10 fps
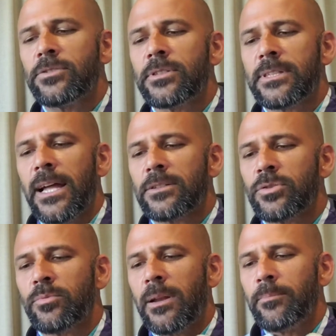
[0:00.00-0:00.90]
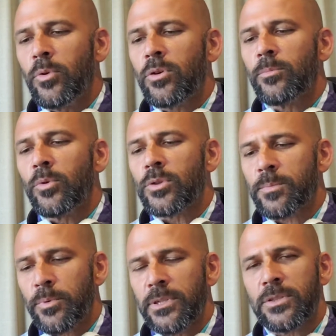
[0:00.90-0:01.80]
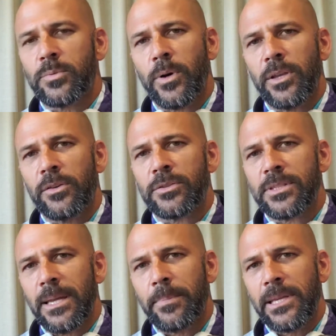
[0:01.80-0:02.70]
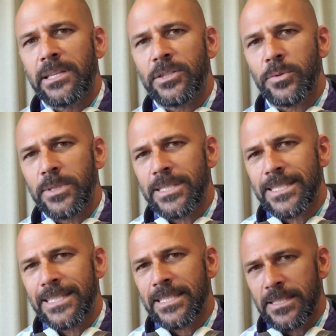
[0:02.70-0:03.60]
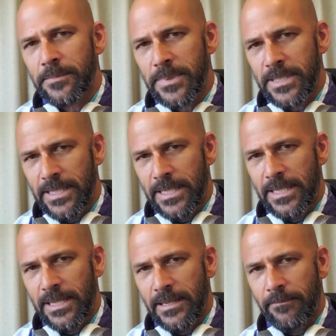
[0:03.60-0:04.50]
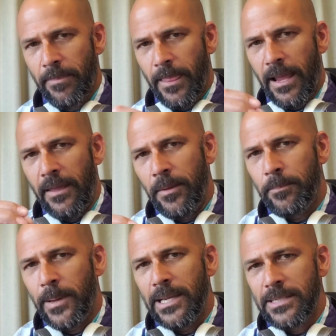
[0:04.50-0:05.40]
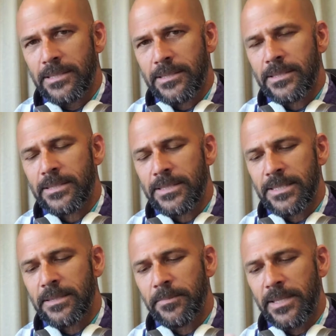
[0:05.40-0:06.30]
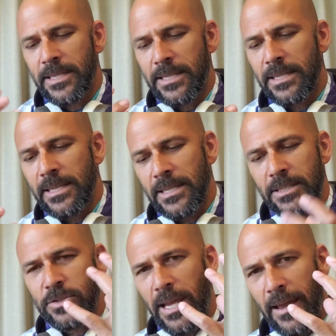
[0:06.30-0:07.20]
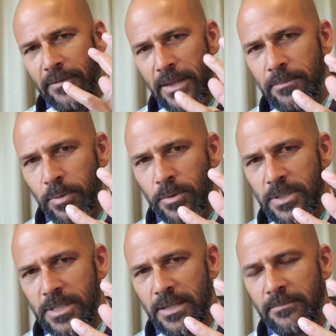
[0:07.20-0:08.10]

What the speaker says: you start to run more and more sprints, what you're stepping into is systems thinking. And the basis to system thinking is you have inputs,